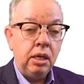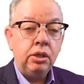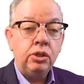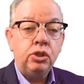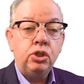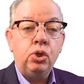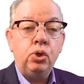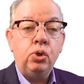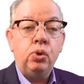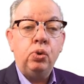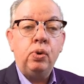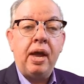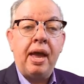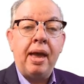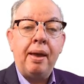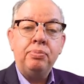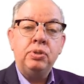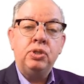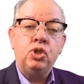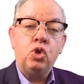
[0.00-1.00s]
to
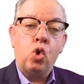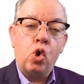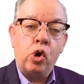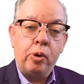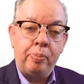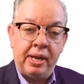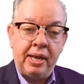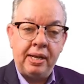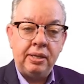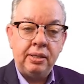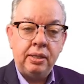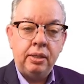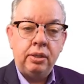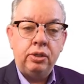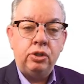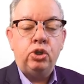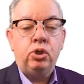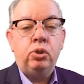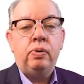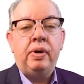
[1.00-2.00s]
absorb it,
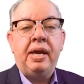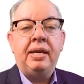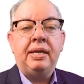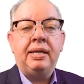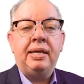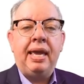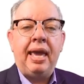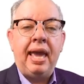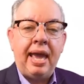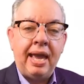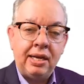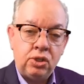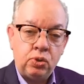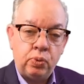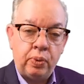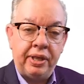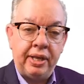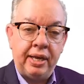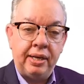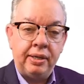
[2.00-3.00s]
to engage
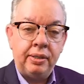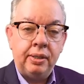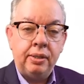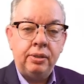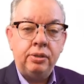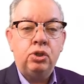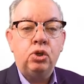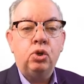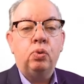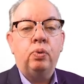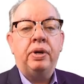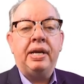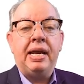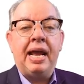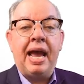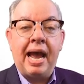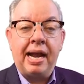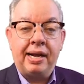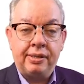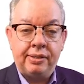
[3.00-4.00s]
with it, to
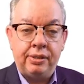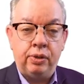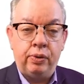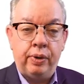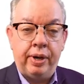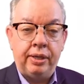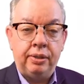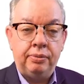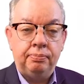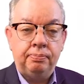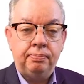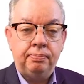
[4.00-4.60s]
react to it?